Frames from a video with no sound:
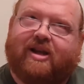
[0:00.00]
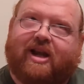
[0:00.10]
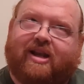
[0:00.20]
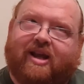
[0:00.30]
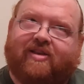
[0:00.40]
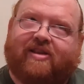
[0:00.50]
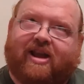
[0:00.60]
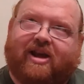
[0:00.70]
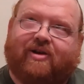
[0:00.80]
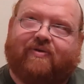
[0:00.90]
he does
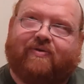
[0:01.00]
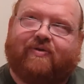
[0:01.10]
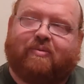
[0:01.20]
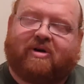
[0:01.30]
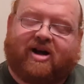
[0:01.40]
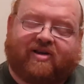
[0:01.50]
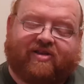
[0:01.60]
have the box